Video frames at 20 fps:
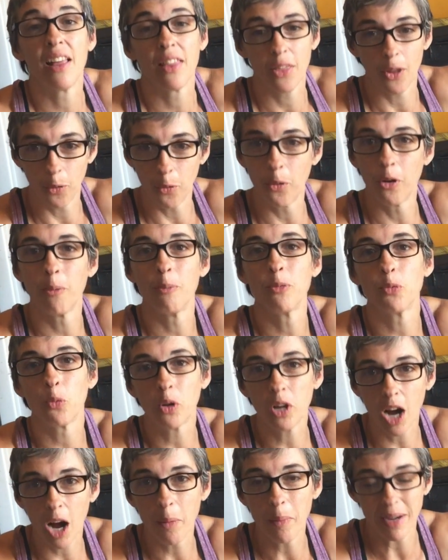The worms will
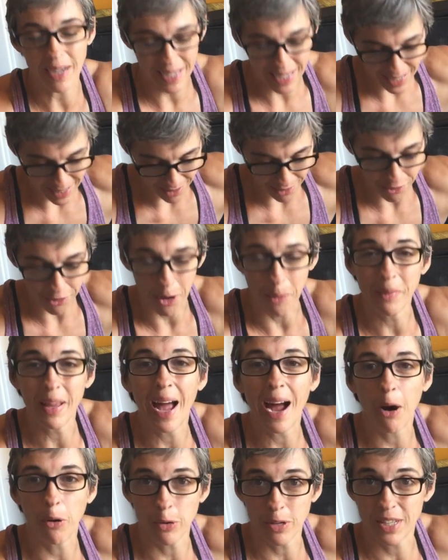come and eat it from the
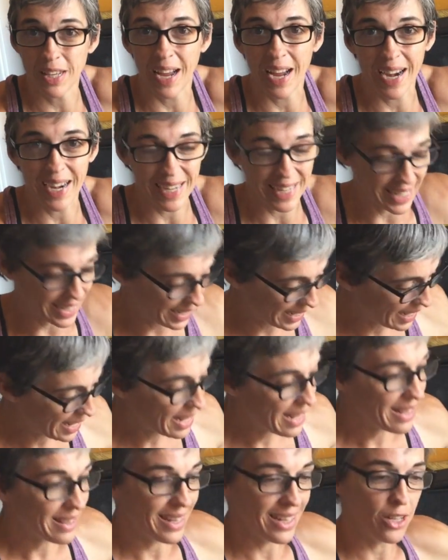outside in.
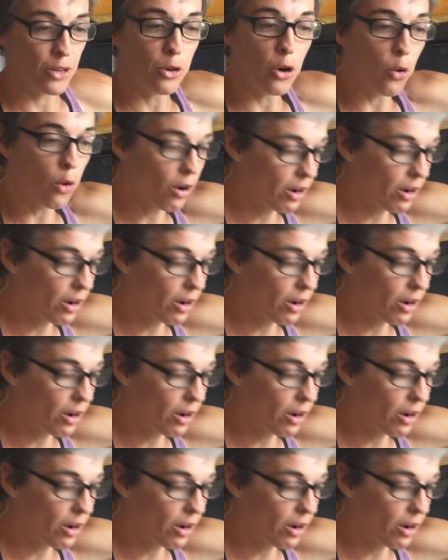and you go